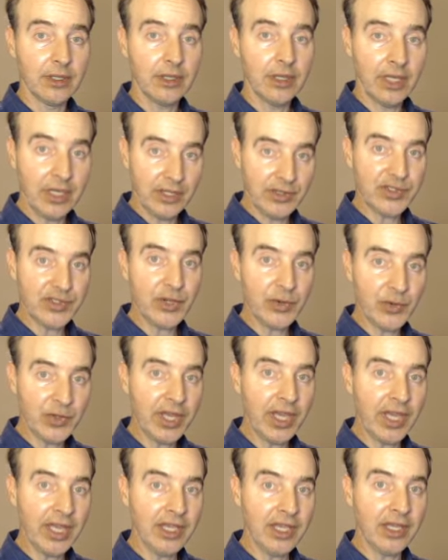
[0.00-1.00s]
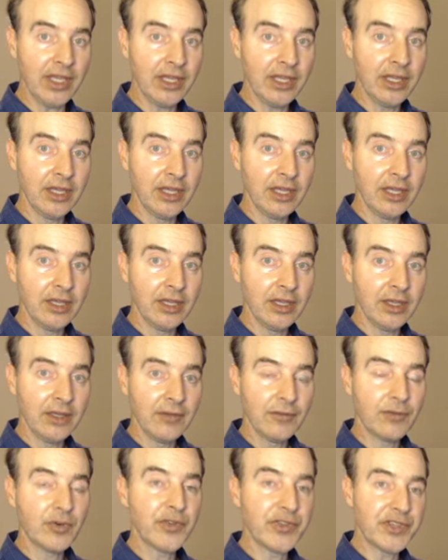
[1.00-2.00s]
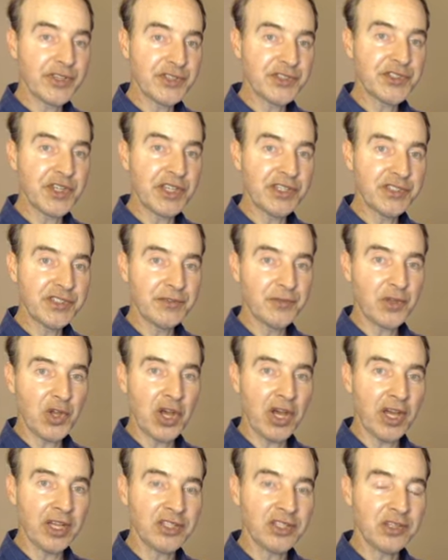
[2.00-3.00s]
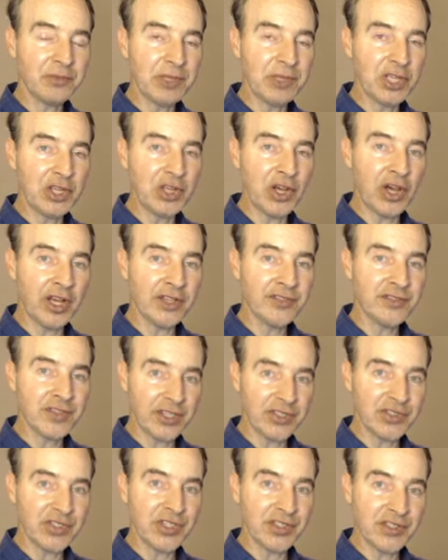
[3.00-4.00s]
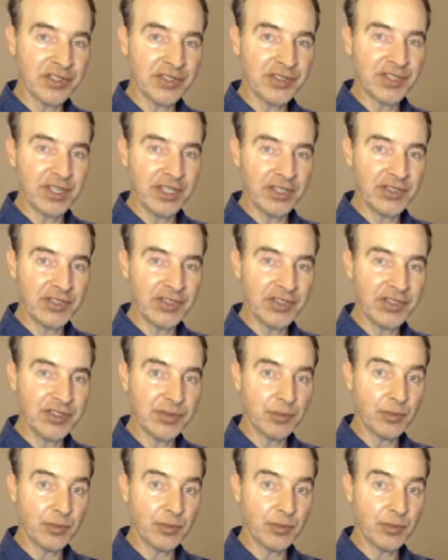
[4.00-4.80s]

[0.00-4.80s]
it's okay for the sons of God to be gods like Jesus teaches